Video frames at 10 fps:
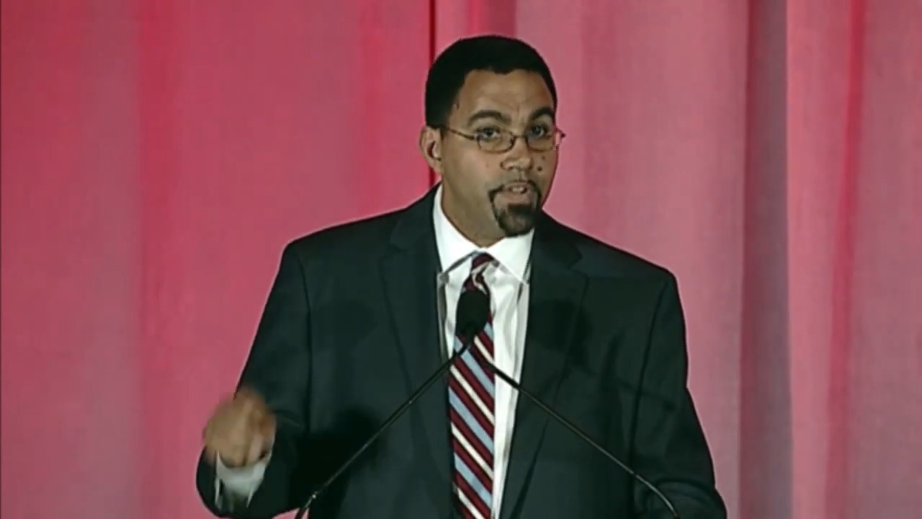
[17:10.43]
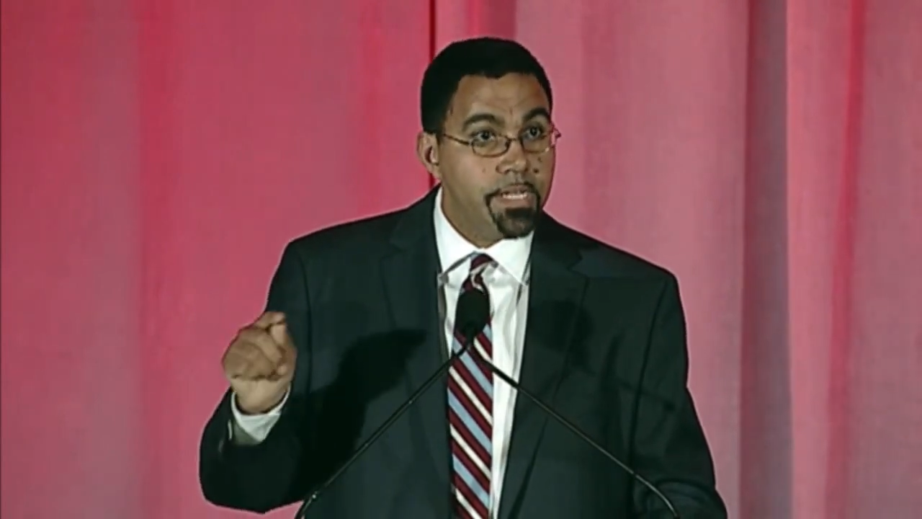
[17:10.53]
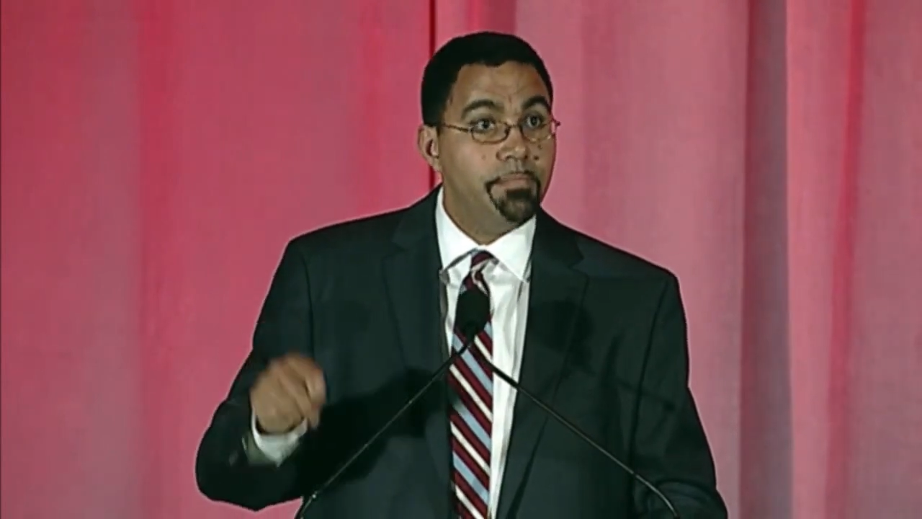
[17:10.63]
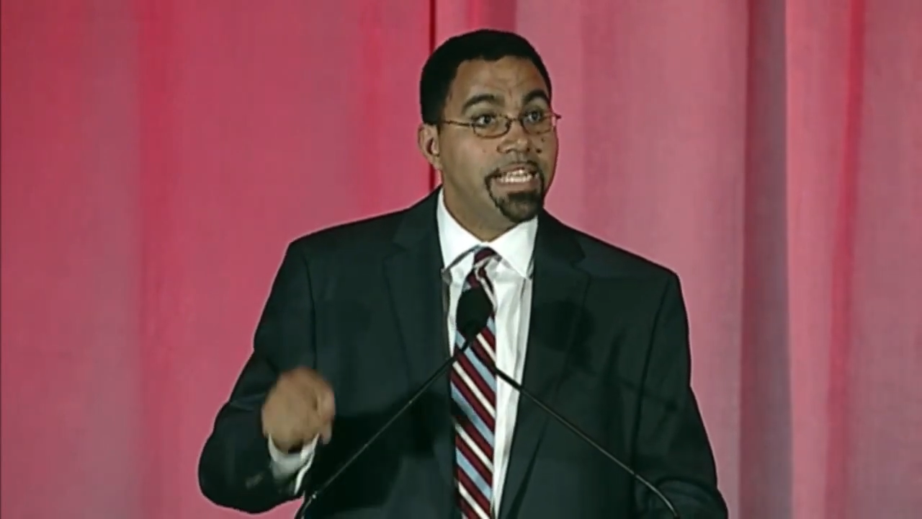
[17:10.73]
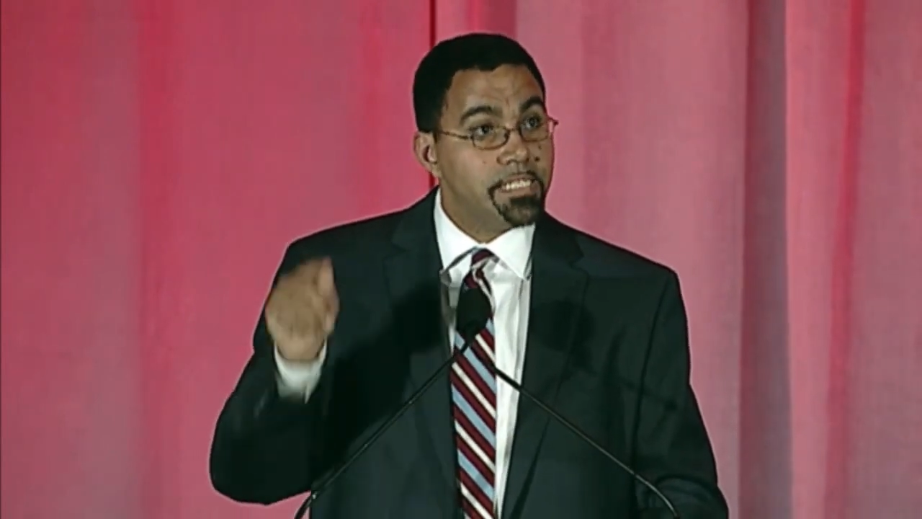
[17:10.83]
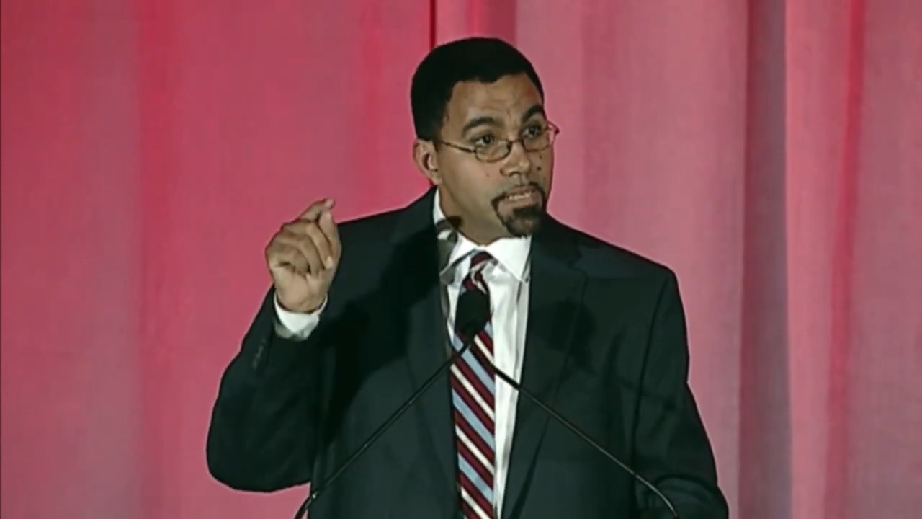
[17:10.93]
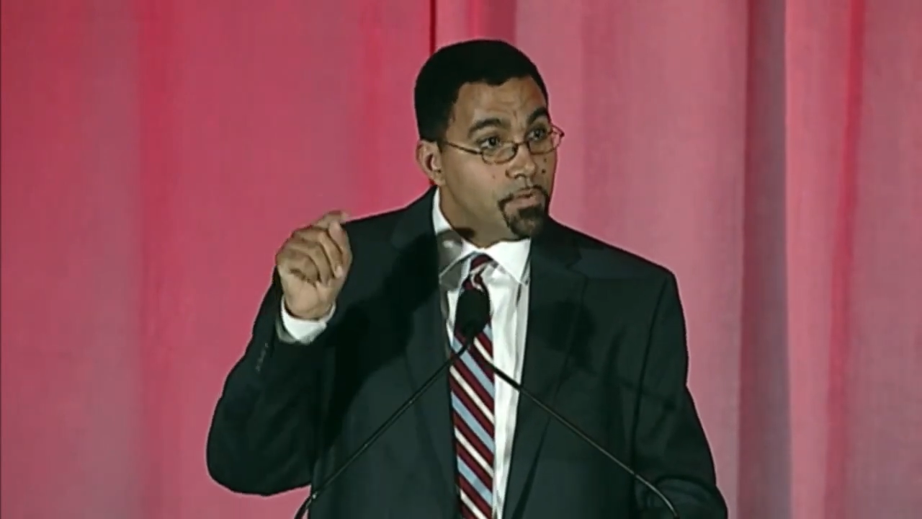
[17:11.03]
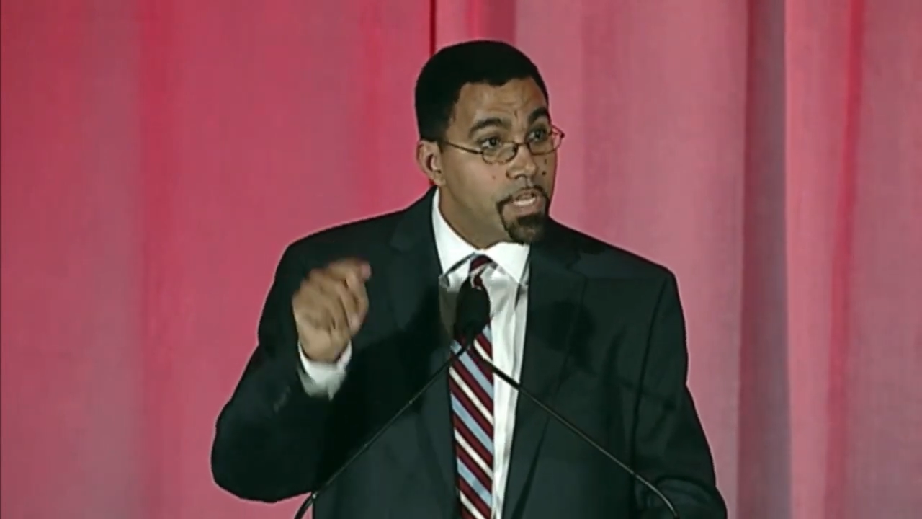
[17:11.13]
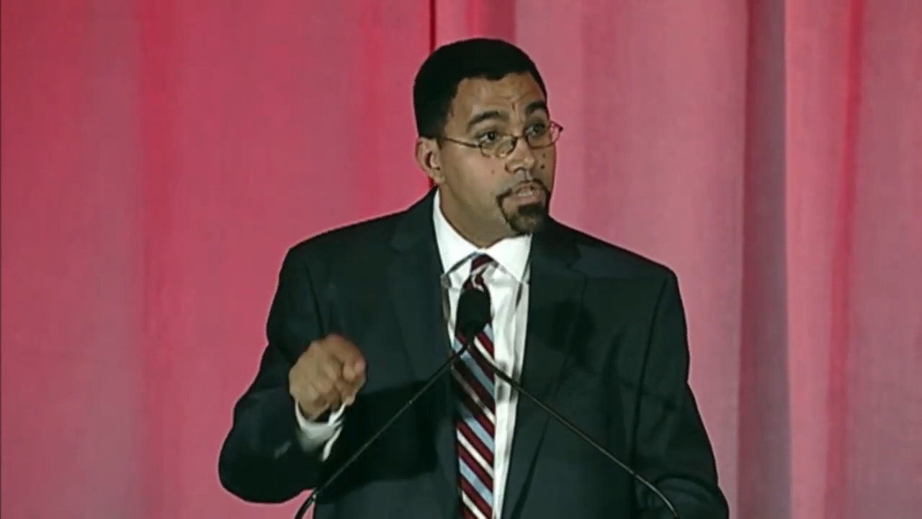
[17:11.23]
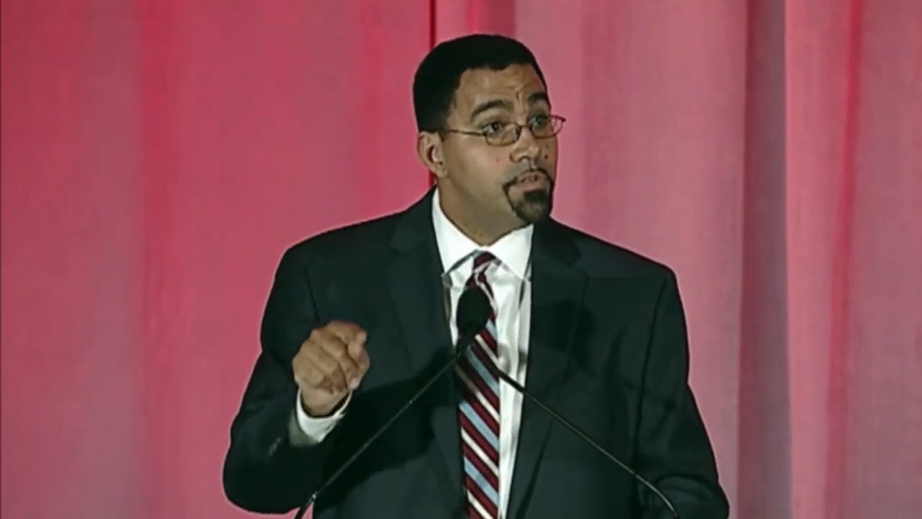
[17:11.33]

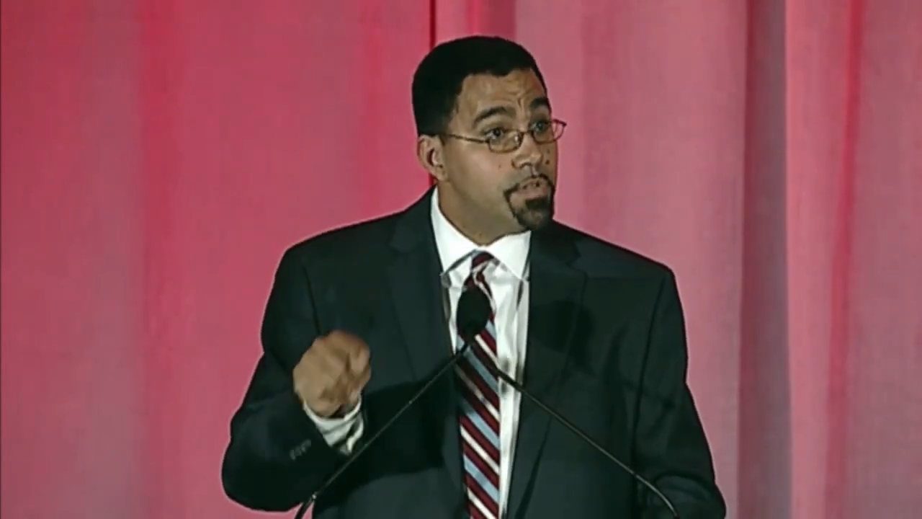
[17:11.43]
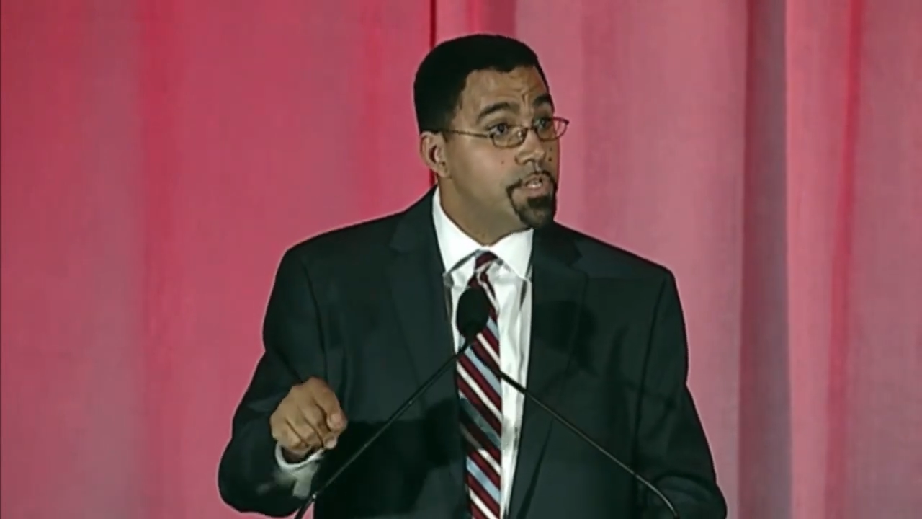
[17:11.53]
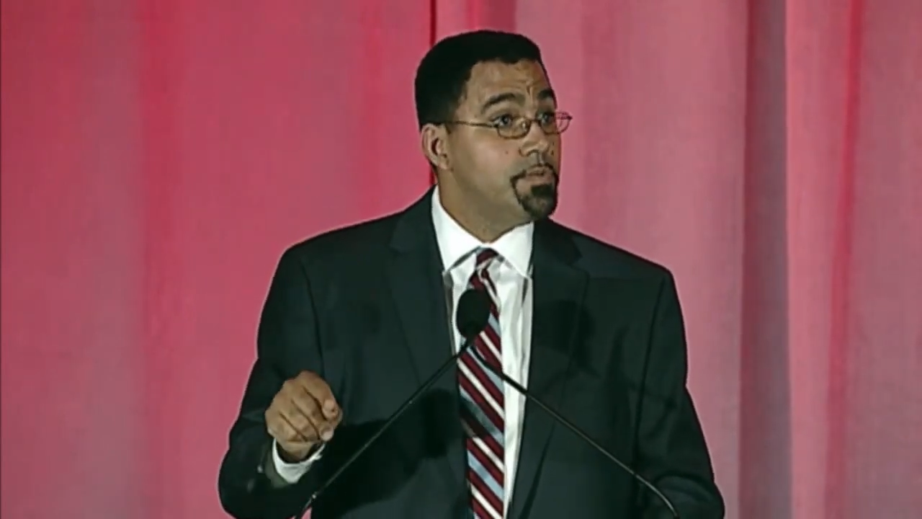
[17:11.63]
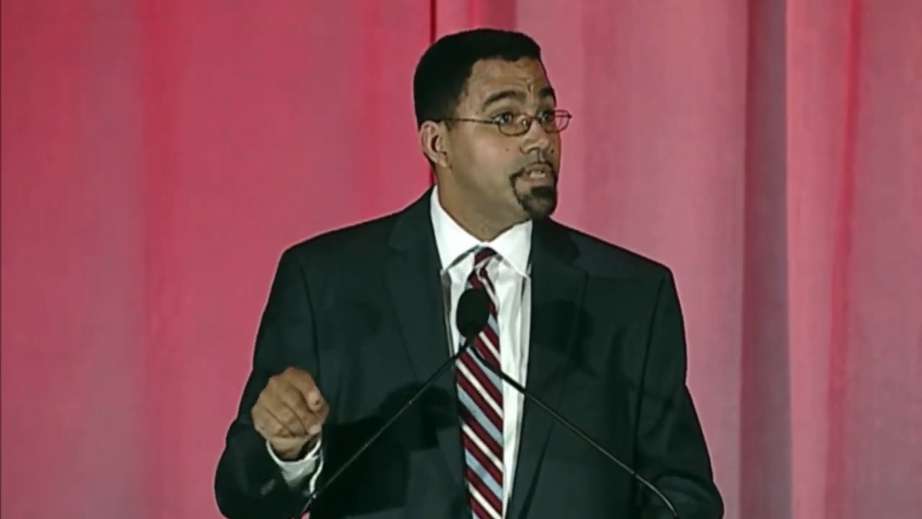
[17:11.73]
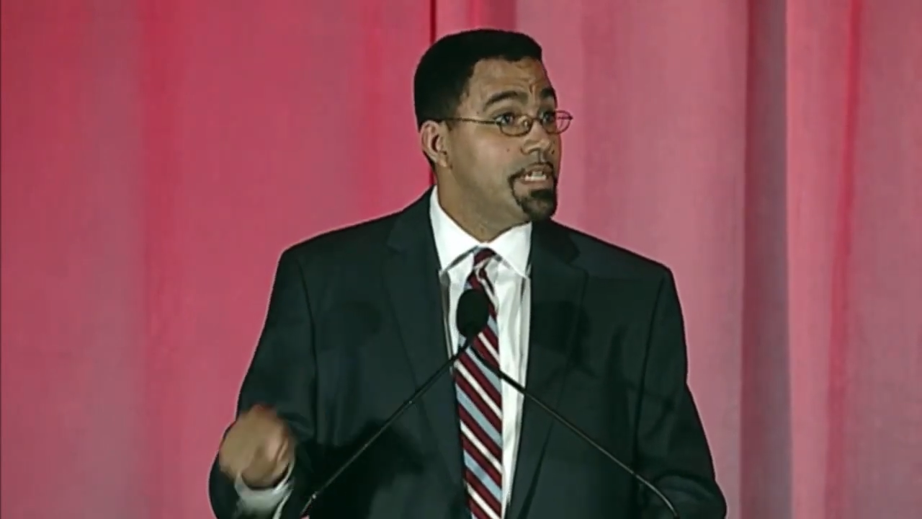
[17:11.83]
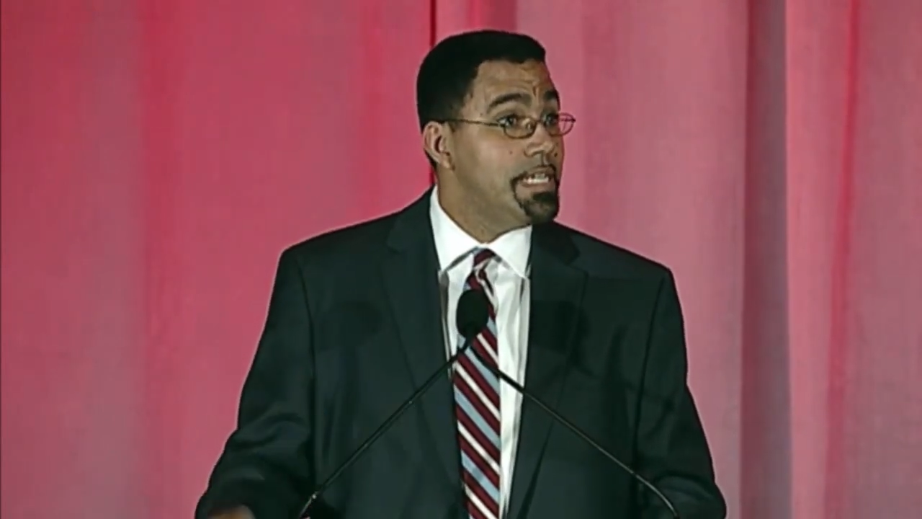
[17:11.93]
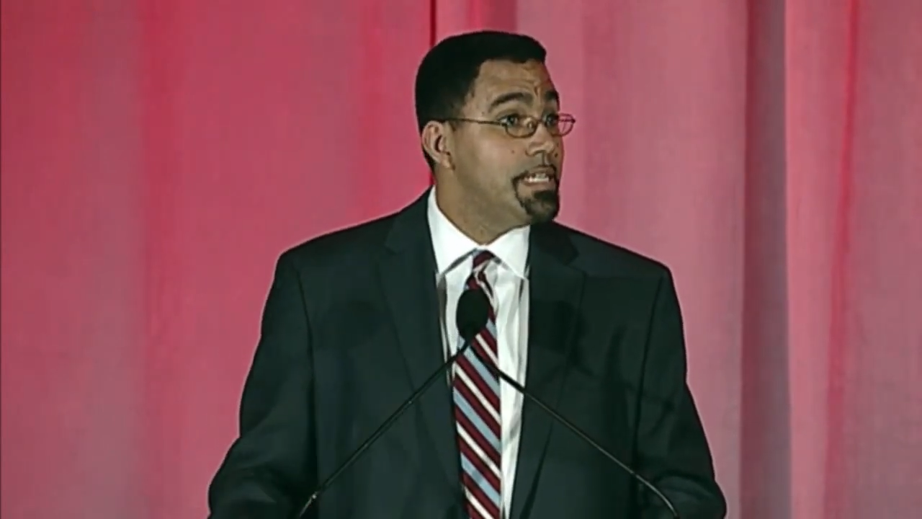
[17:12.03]
Fundamentally, what you do